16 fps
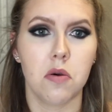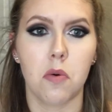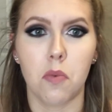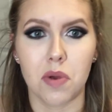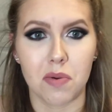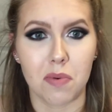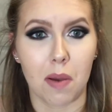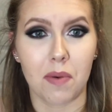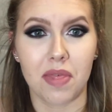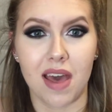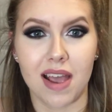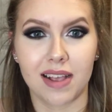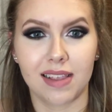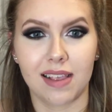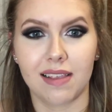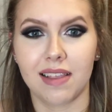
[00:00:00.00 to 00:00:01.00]
went away with
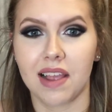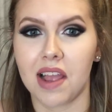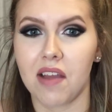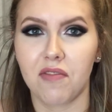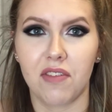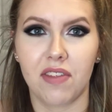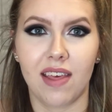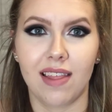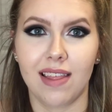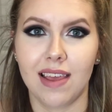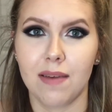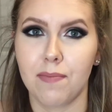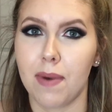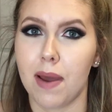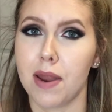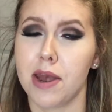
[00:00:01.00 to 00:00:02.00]
that, because I was like, after that
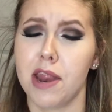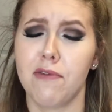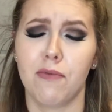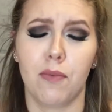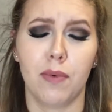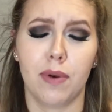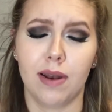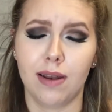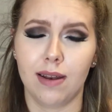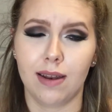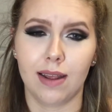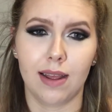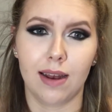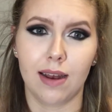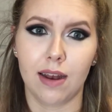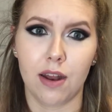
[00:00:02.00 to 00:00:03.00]
lip, I never wanted to
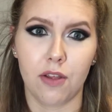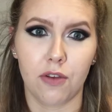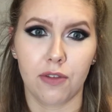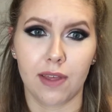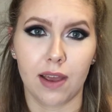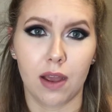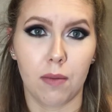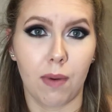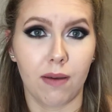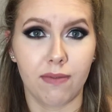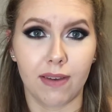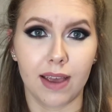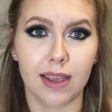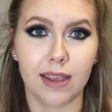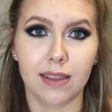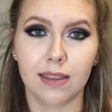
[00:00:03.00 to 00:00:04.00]
get another thing on my
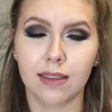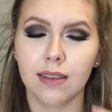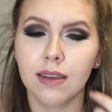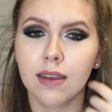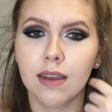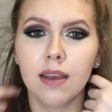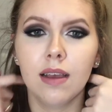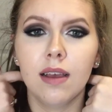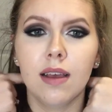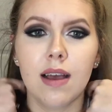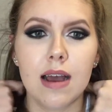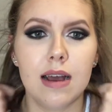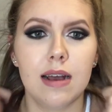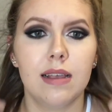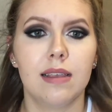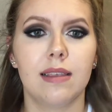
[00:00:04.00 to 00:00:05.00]
face.
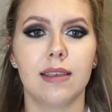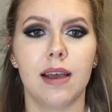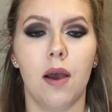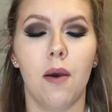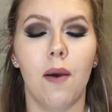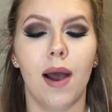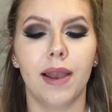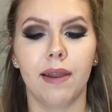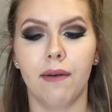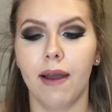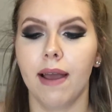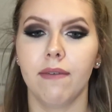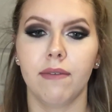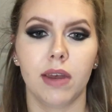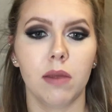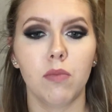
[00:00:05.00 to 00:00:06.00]
So I don't
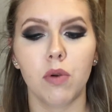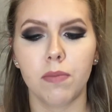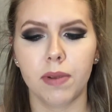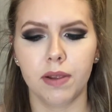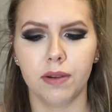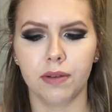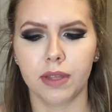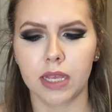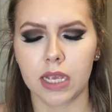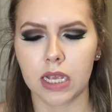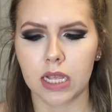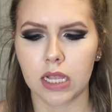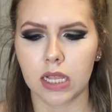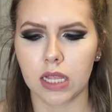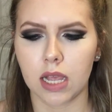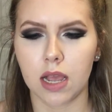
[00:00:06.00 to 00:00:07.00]
have any more
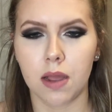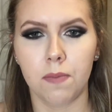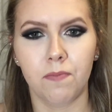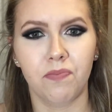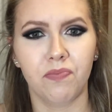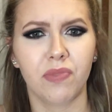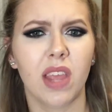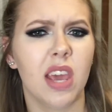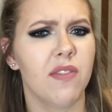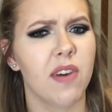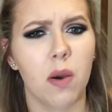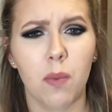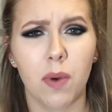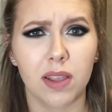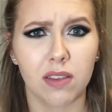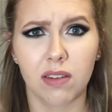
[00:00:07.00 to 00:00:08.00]
piercings. If I
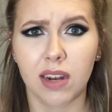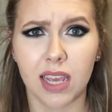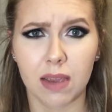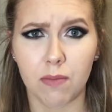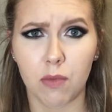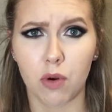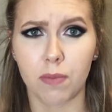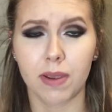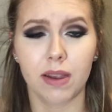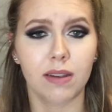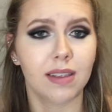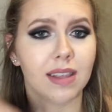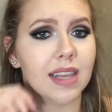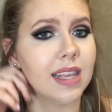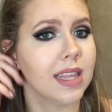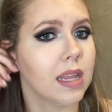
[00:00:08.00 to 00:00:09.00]
was going to get more
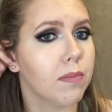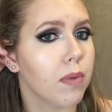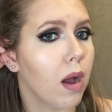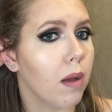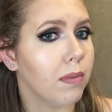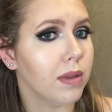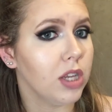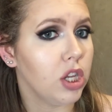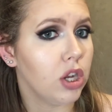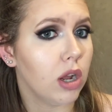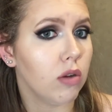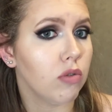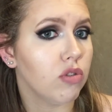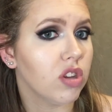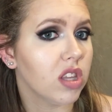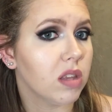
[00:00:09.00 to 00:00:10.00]
piercings, it'd probably,
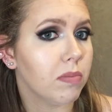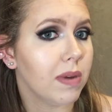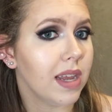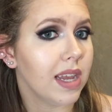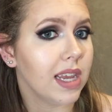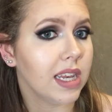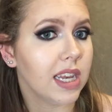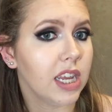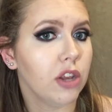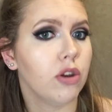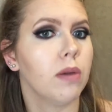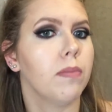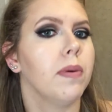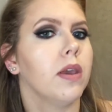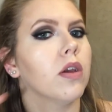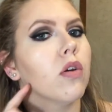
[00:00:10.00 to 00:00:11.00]
just be continued
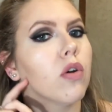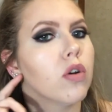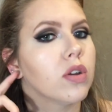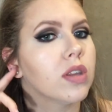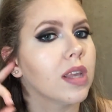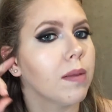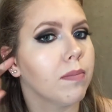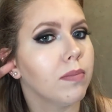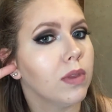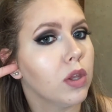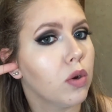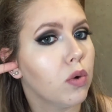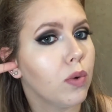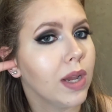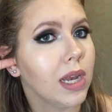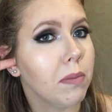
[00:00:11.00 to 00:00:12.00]
up here, or some
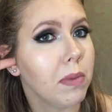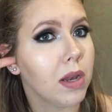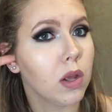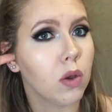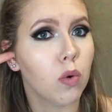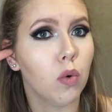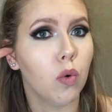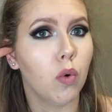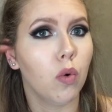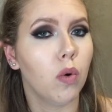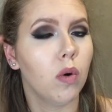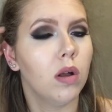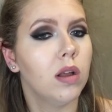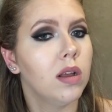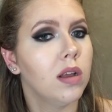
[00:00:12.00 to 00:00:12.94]
little itty bitty cool